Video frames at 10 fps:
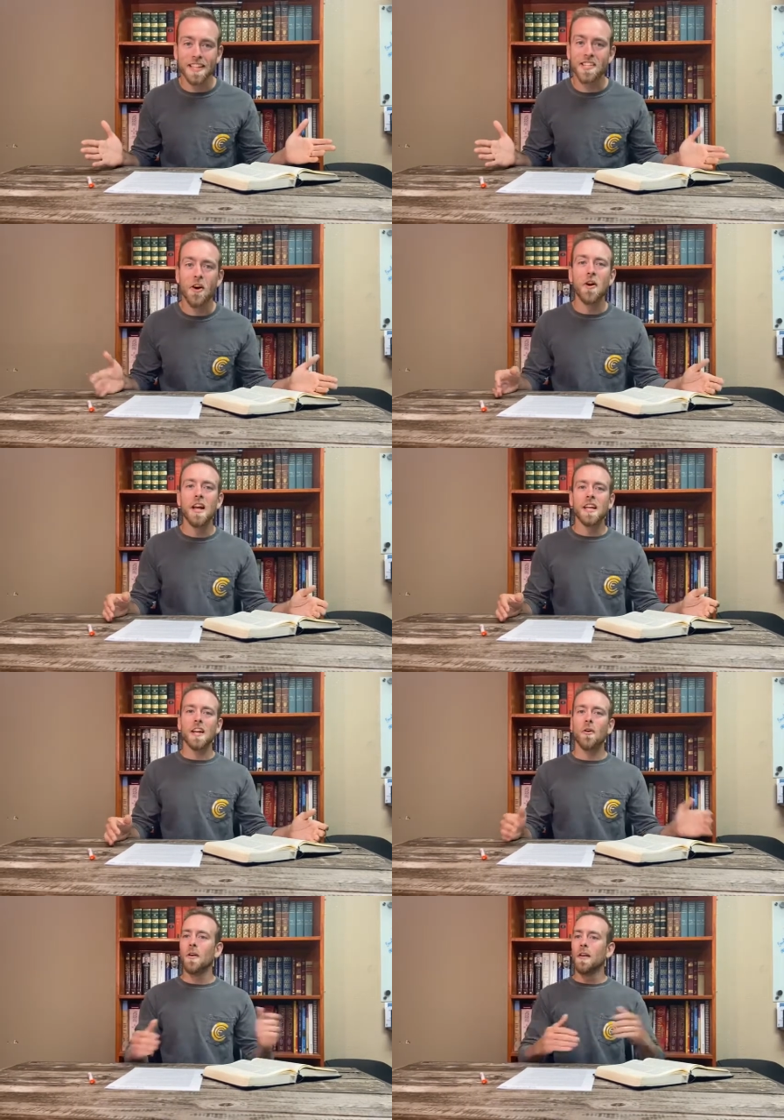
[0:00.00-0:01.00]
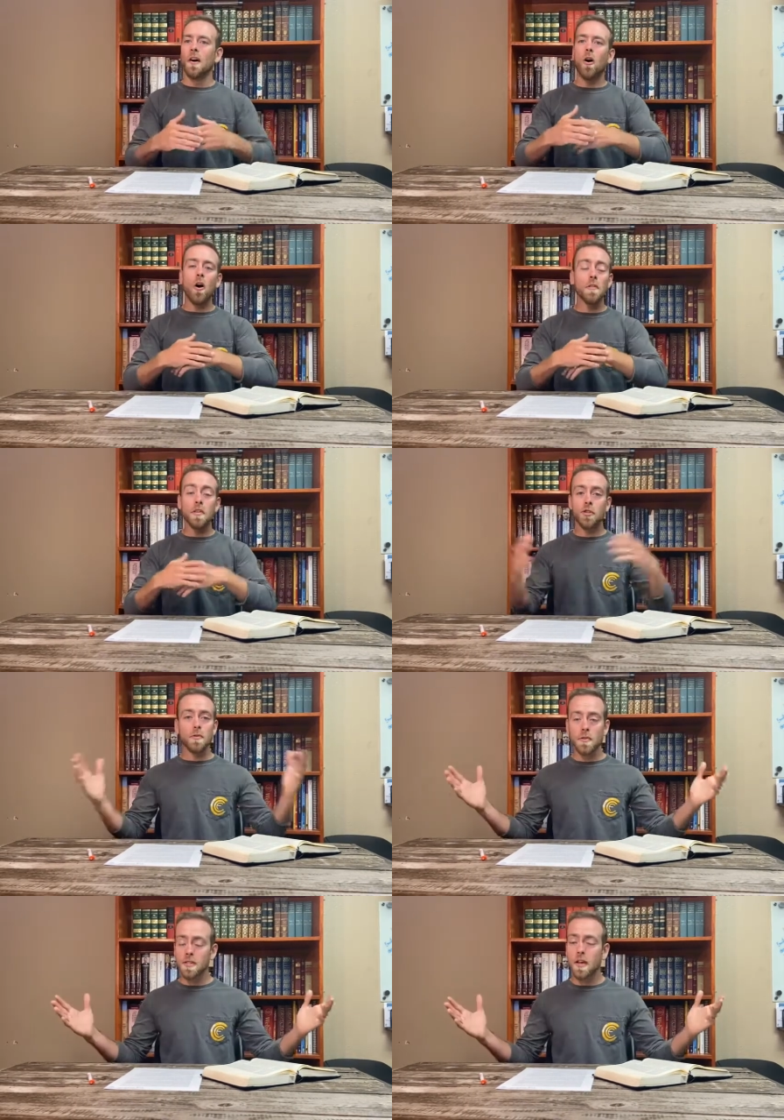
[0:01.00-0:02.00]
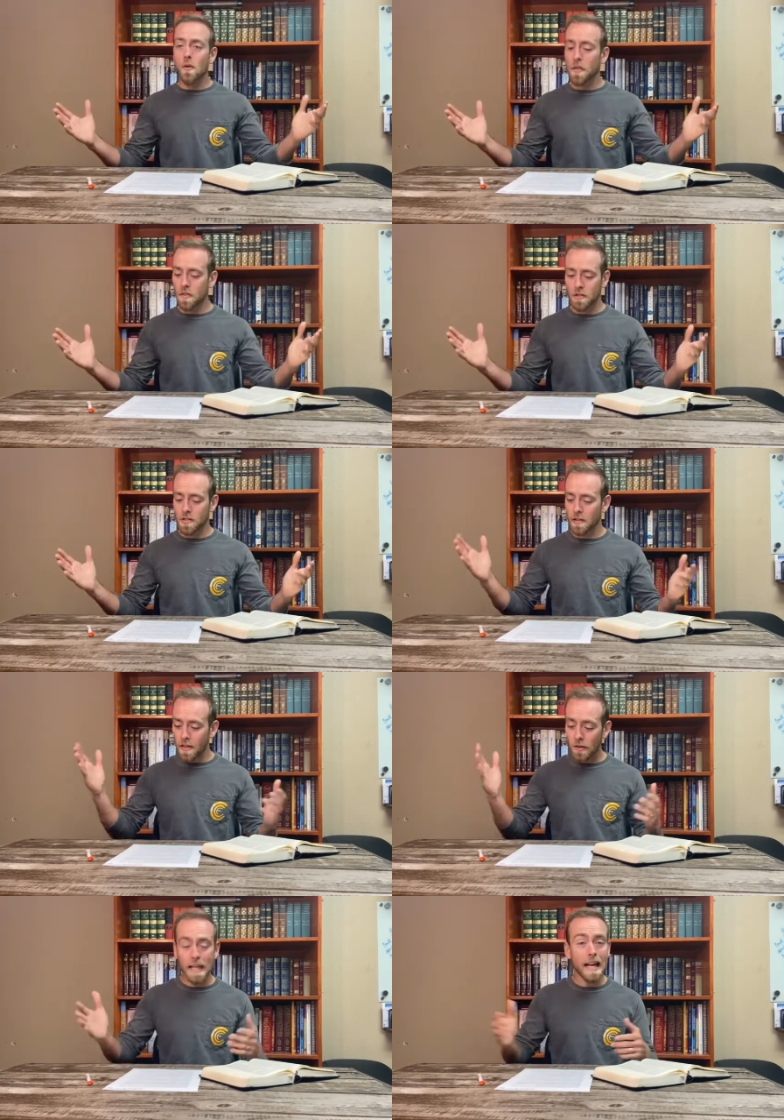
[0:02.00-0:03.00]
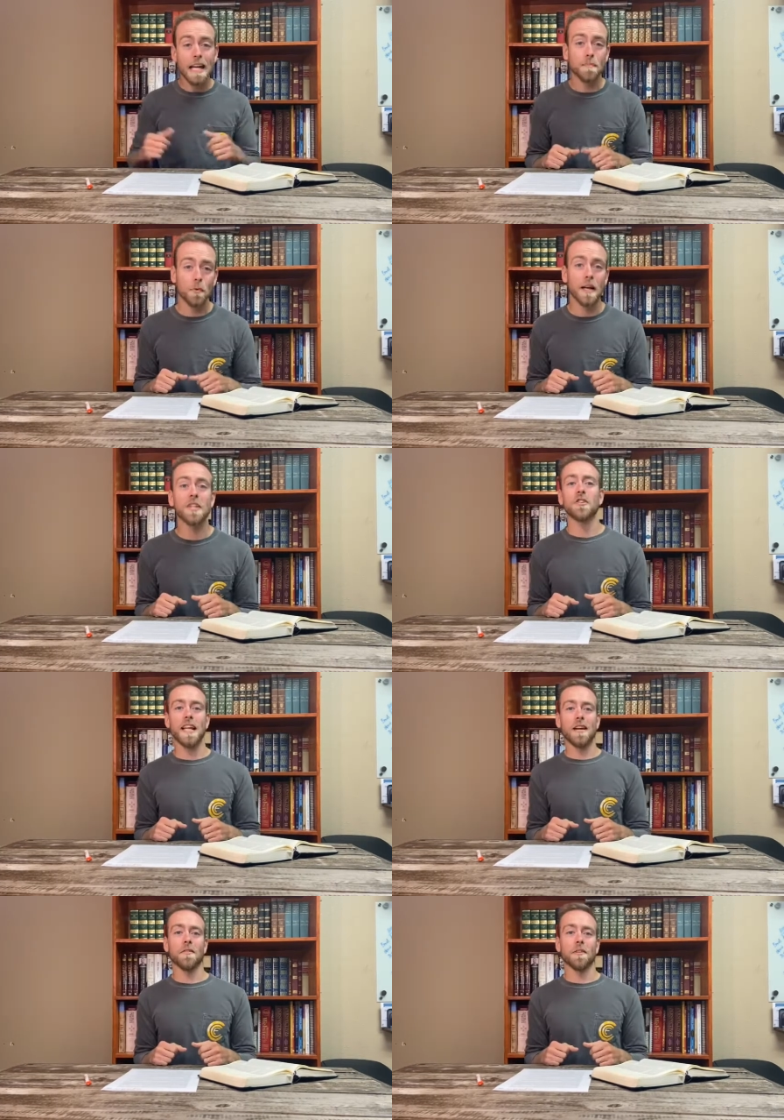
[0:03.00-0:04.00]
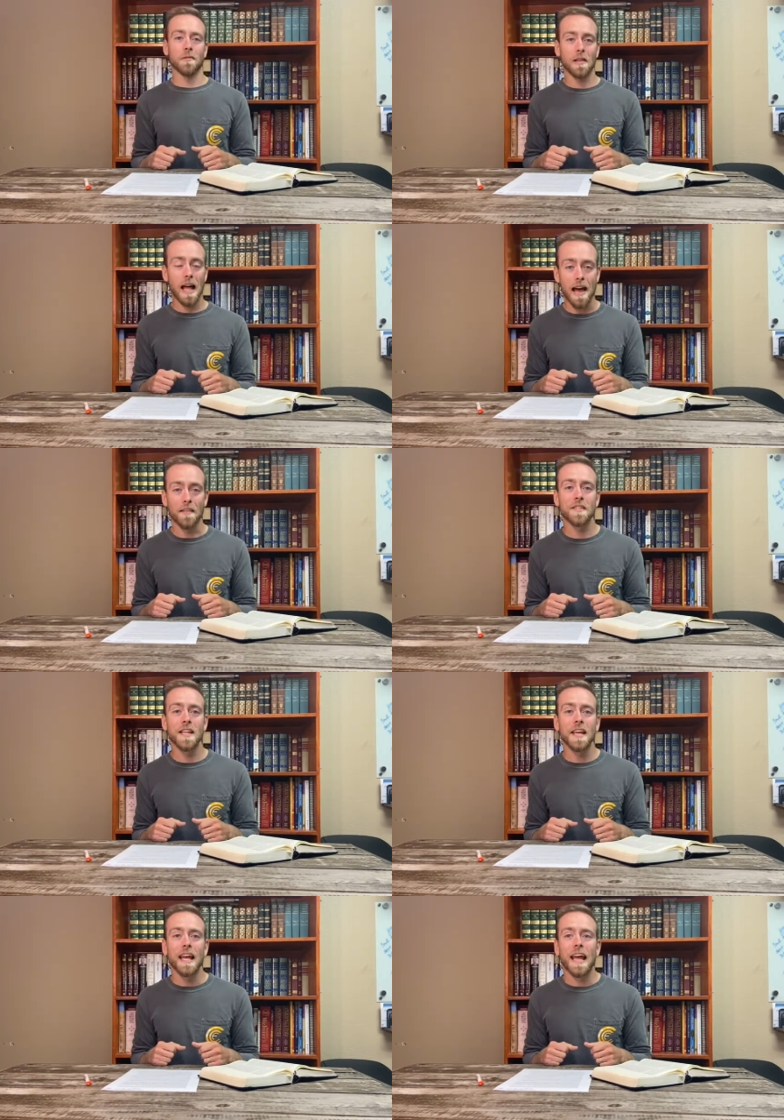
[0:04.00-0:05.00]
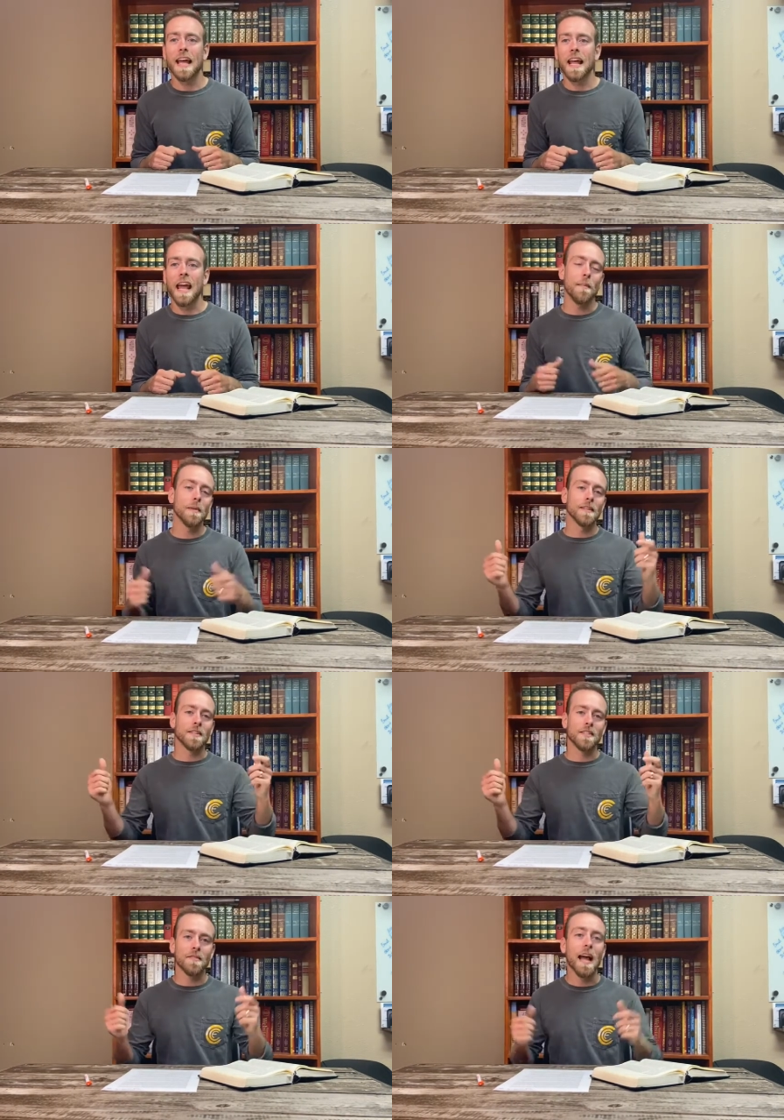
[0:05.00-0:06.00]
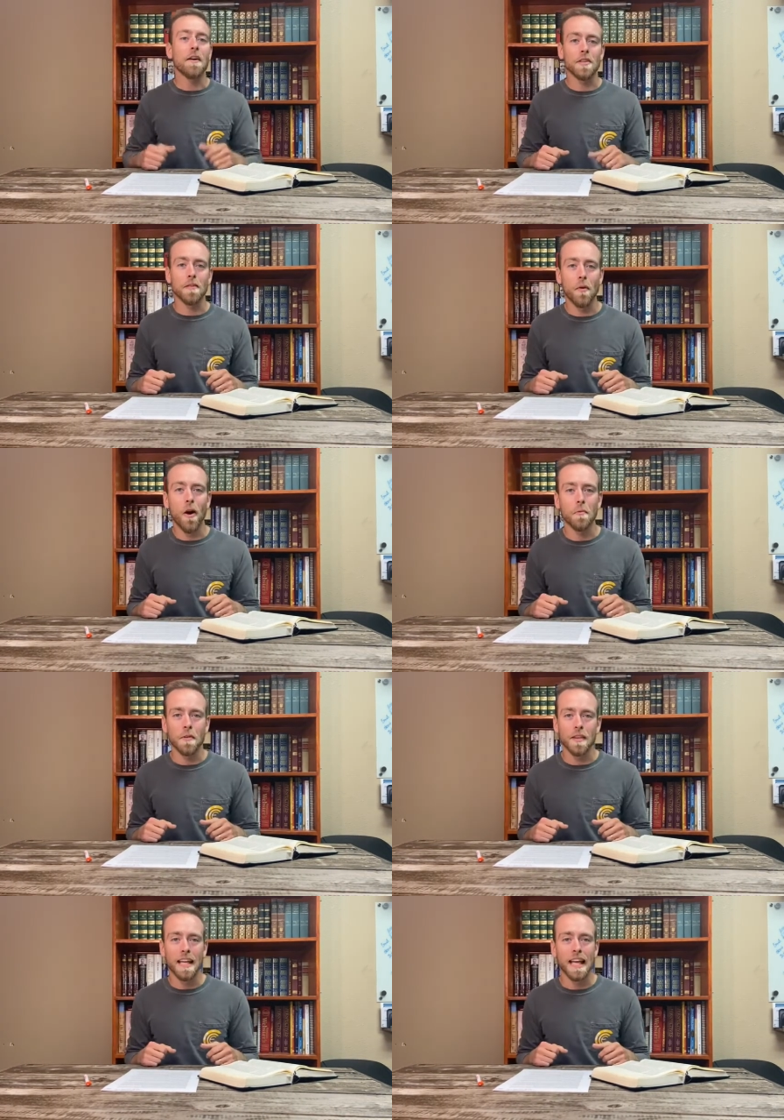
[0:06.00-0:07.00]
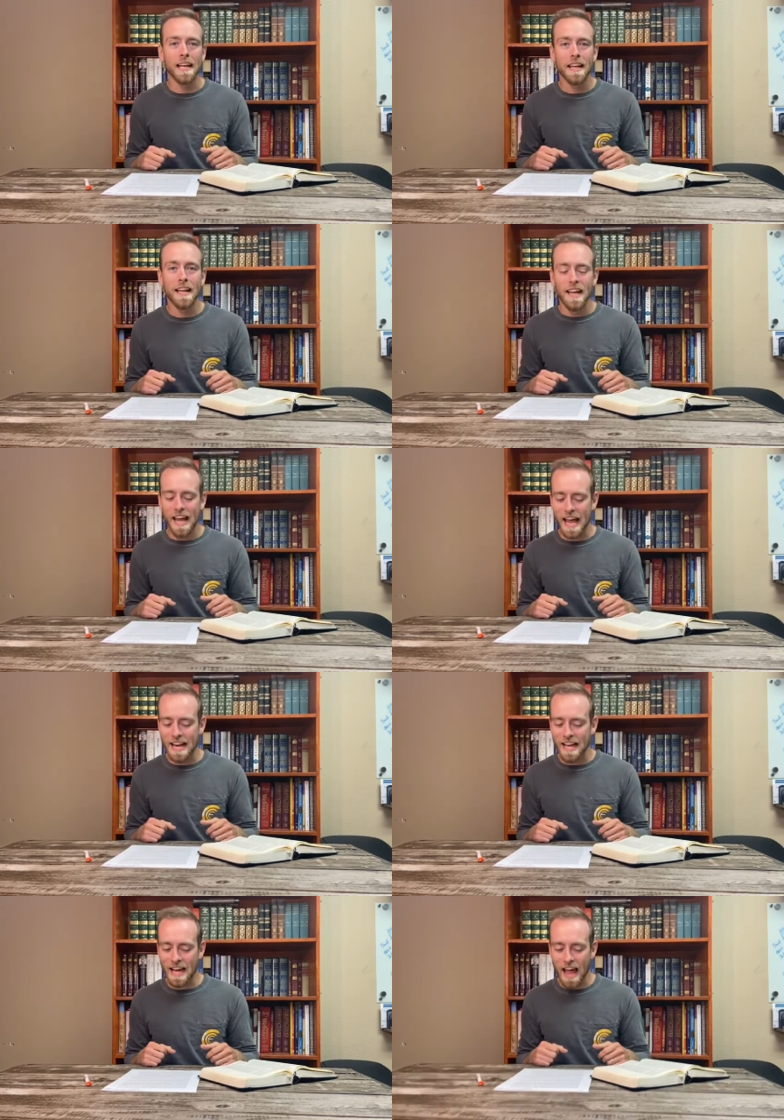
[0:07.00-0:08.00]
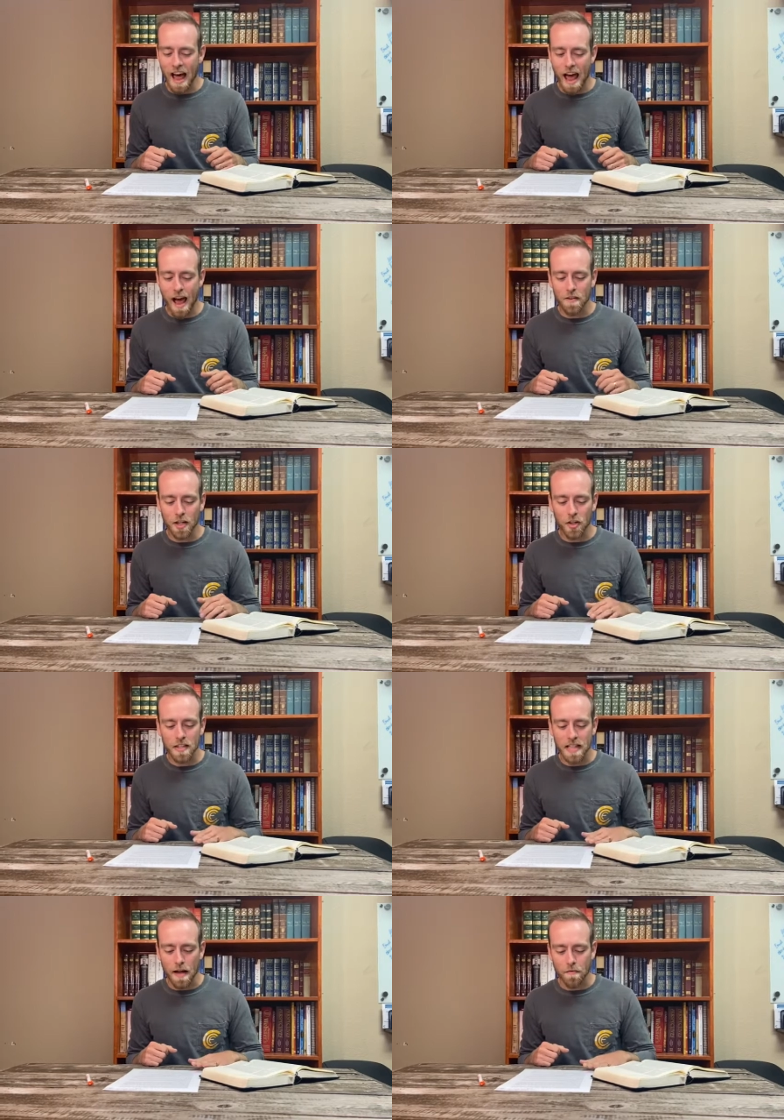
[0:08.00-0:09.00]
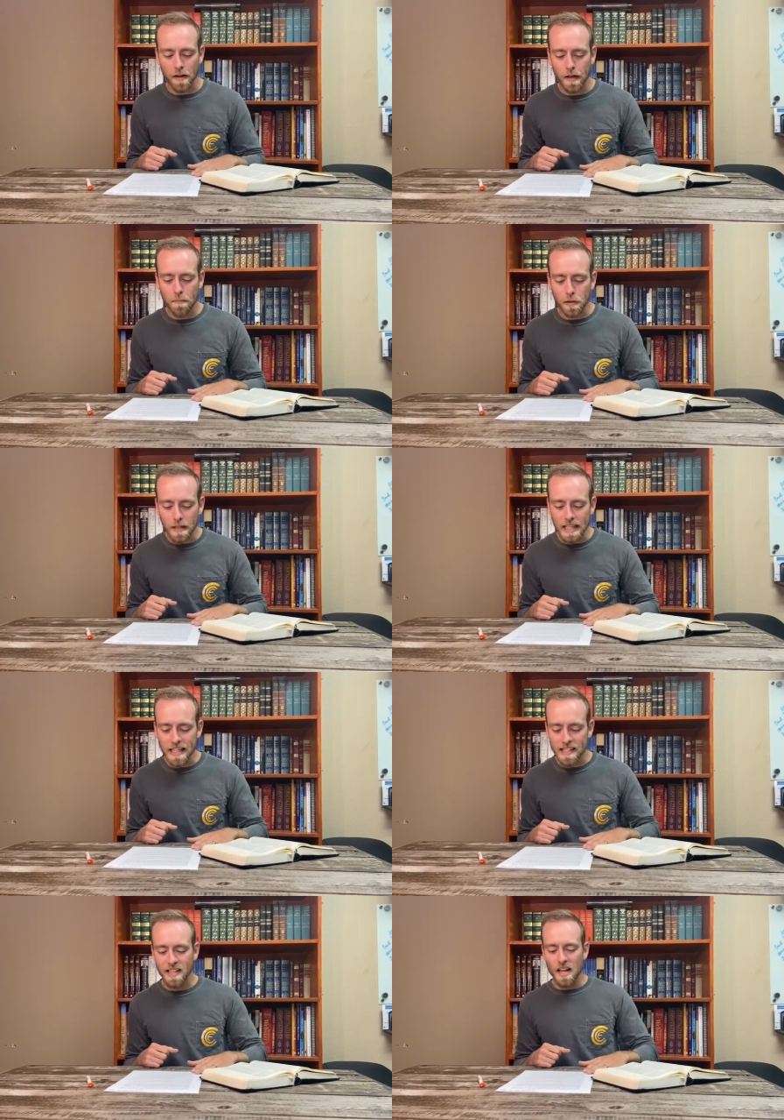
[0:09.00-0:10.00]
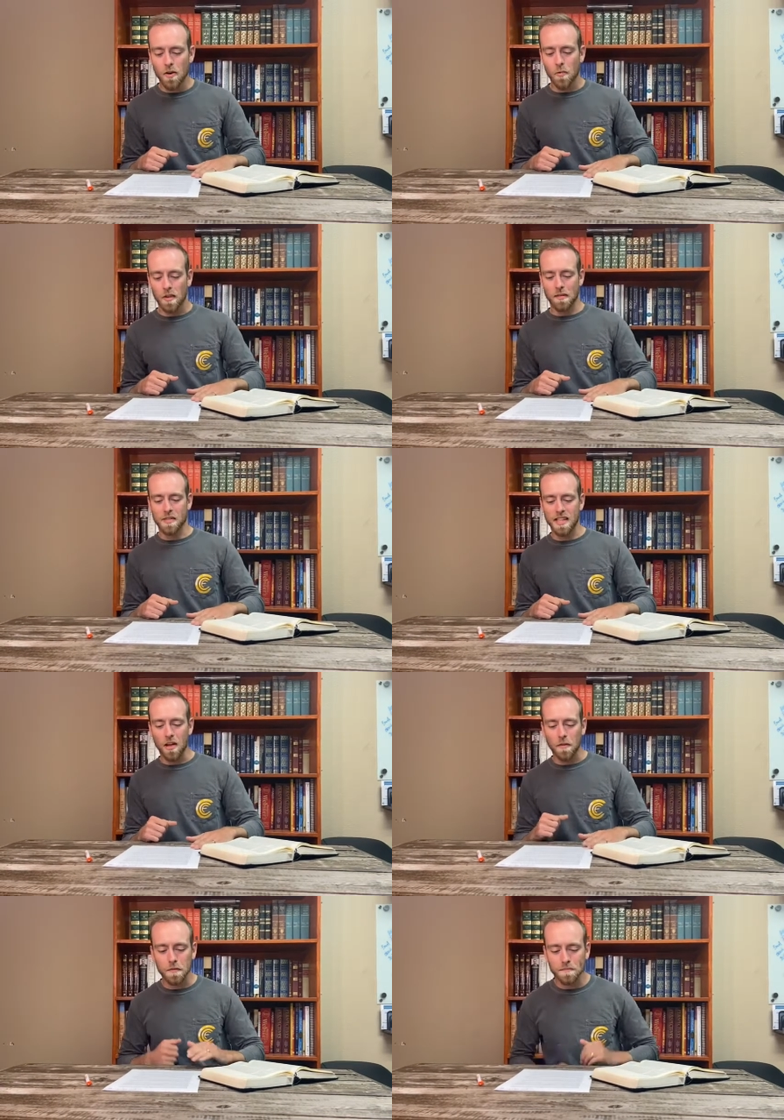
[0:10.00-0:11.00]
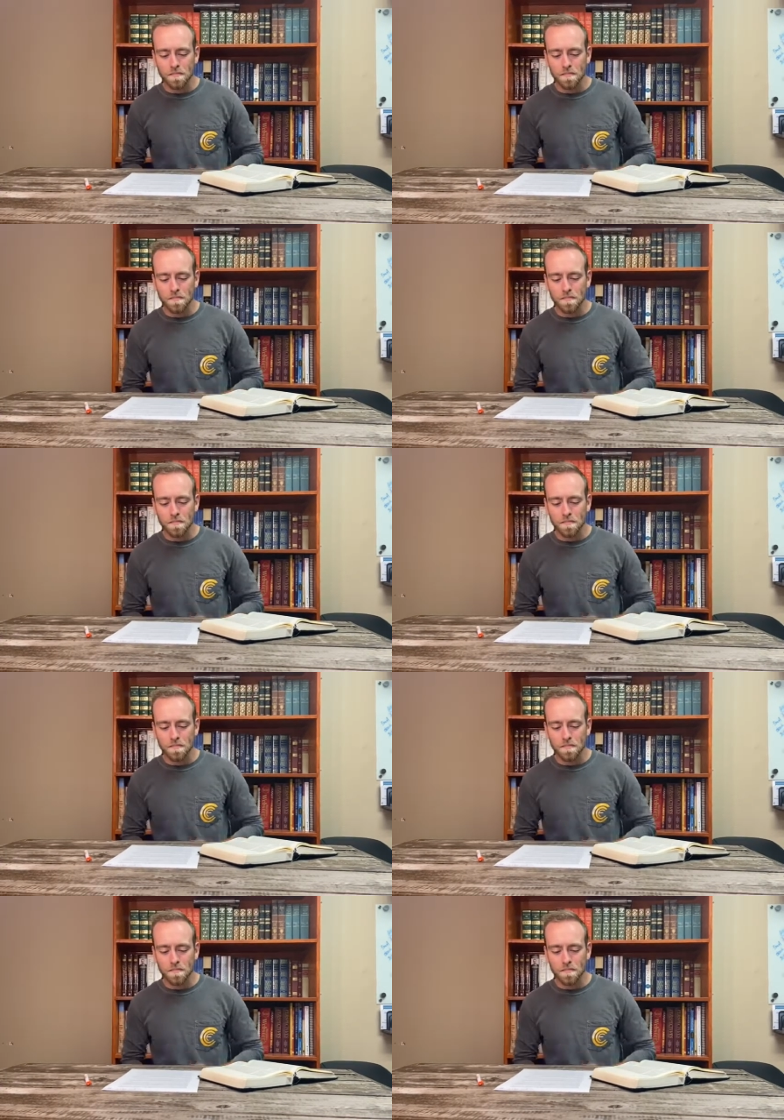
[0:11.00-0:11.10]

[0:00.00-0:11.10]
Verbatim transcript: And so you know, all the Jews know that there's literally an expiration date on their lives, and Haman is out to the bar with the king and uh, ha having a good time, very pleased with himself.